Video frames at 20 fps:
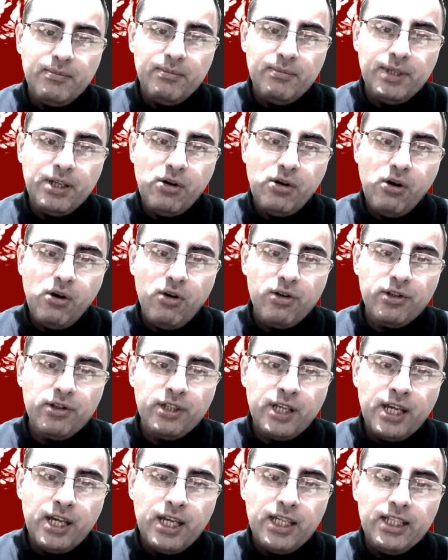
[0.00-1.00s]

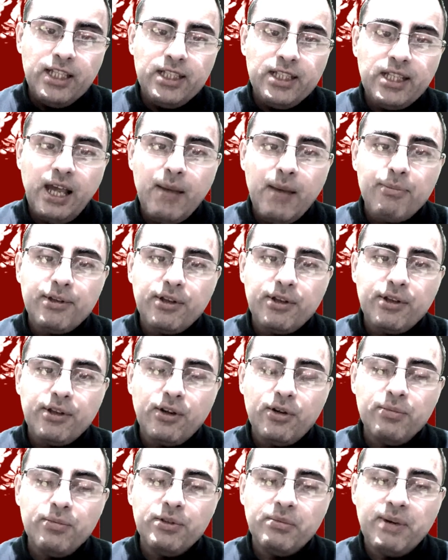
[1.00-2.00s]
because it's
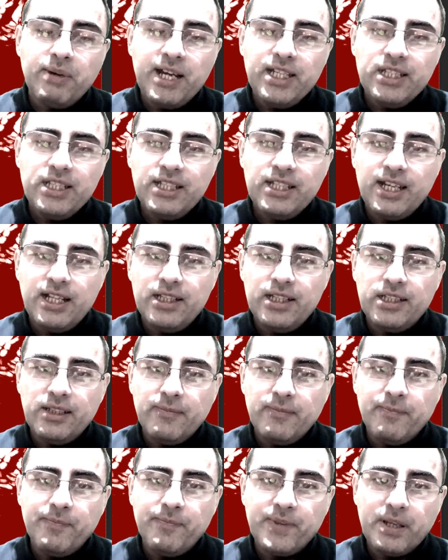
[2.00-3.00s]
absorbed by cells
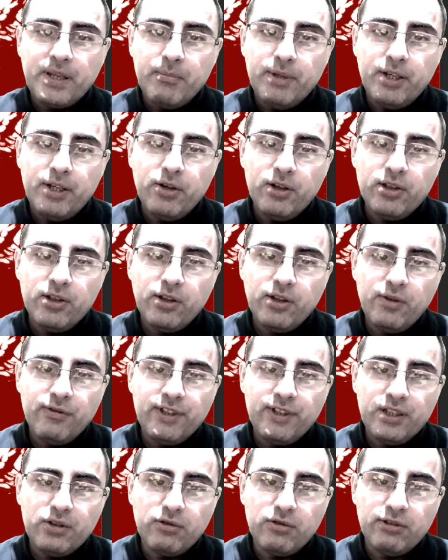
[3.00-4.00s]
because of
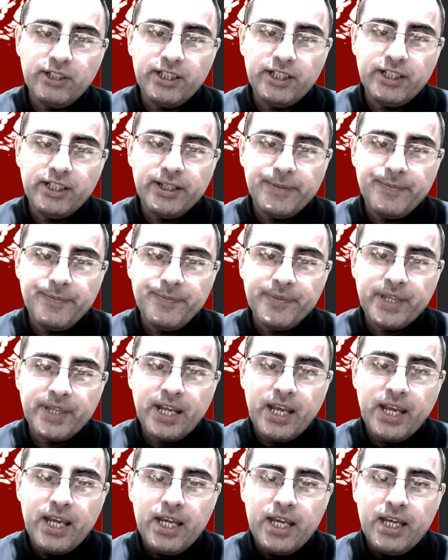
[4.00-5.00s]
insulin,
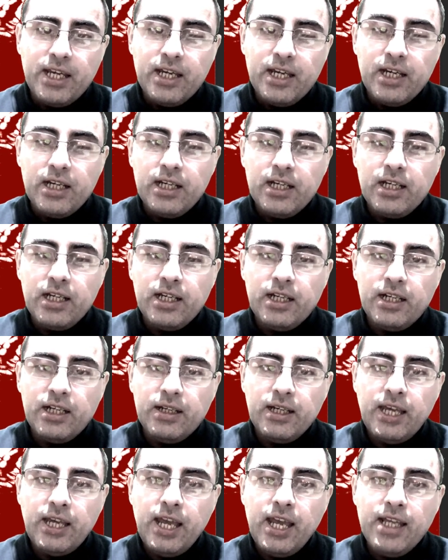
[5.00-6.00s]

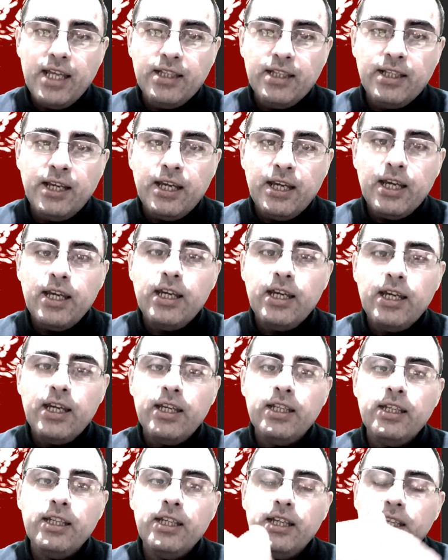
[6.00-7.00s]
and
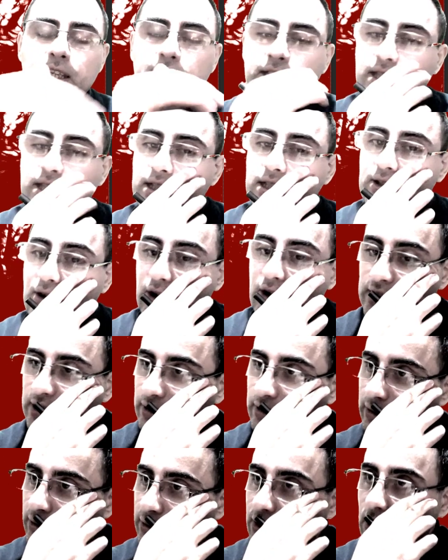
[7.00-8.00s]
it is called
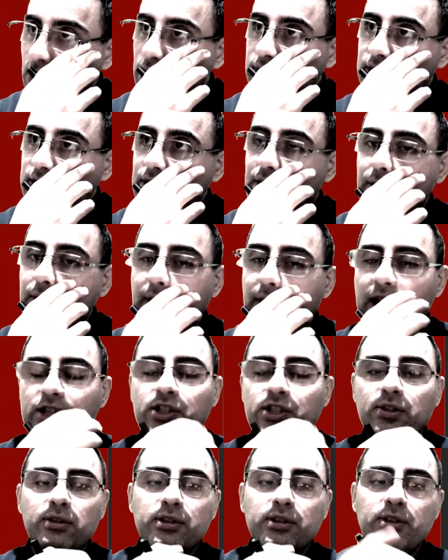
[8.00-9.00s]
glucose
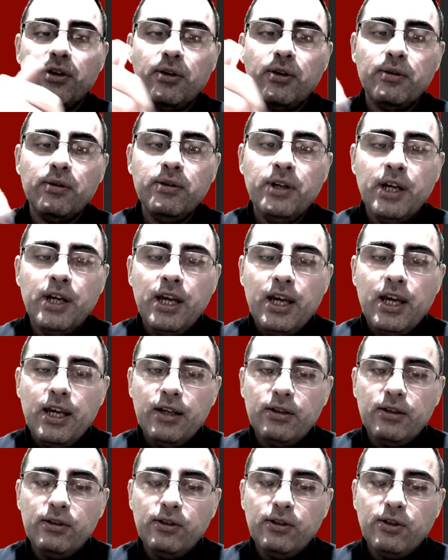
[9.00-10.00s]
crash also,
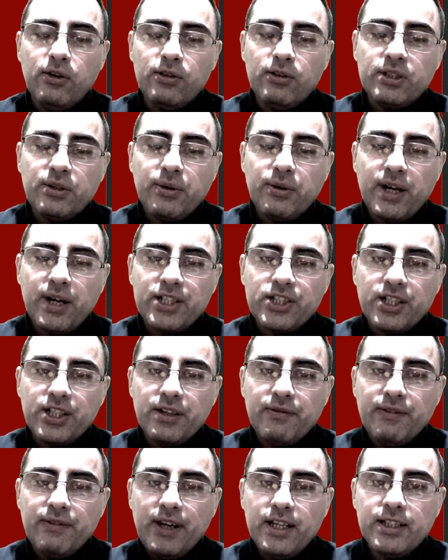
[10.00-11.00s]
glucose crash
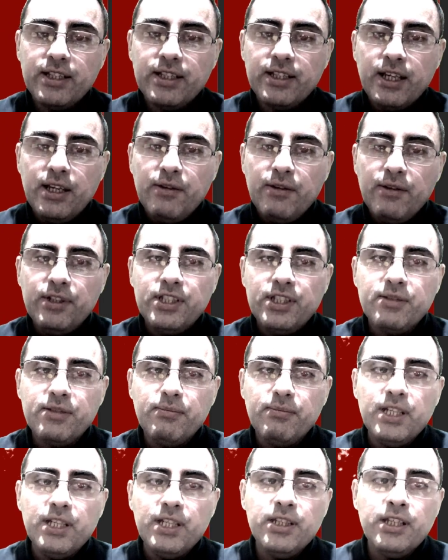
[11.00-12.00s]
effect, which
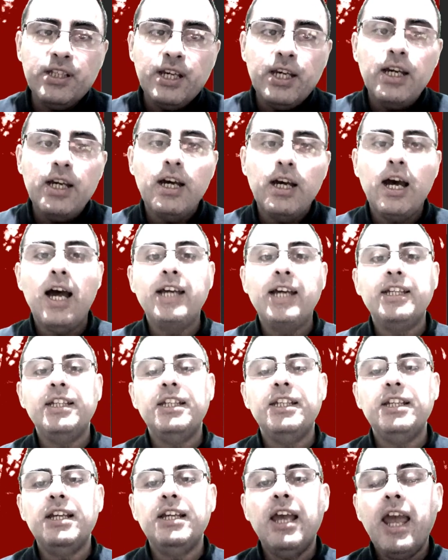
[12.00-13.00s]
means I
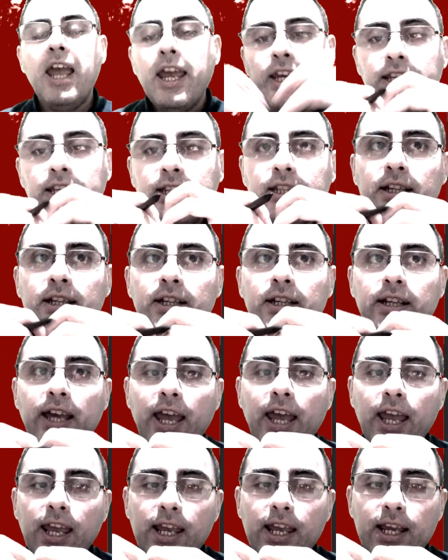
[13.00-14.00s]
ate
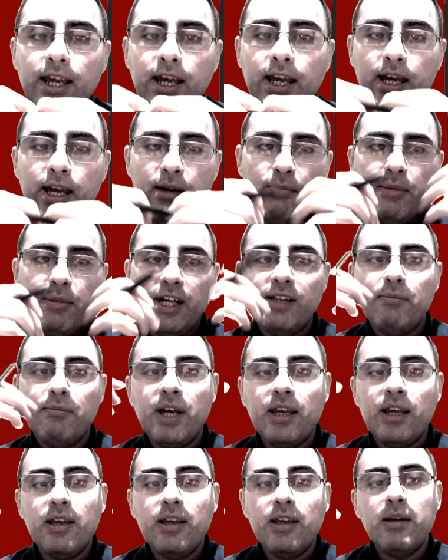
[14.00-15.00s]
cake, but
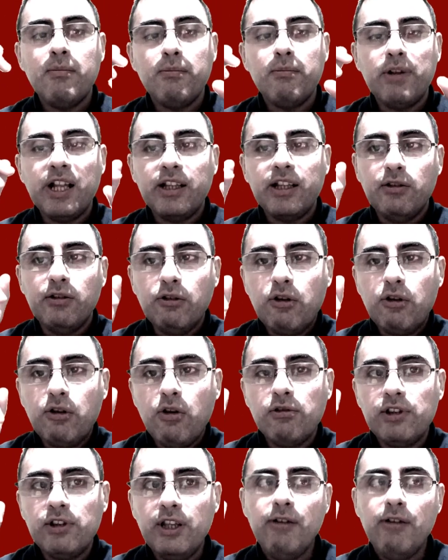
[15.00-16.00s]
my blood
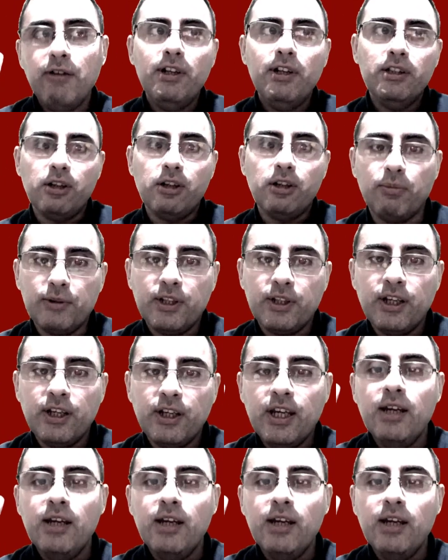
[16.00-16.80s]
glucose level dropped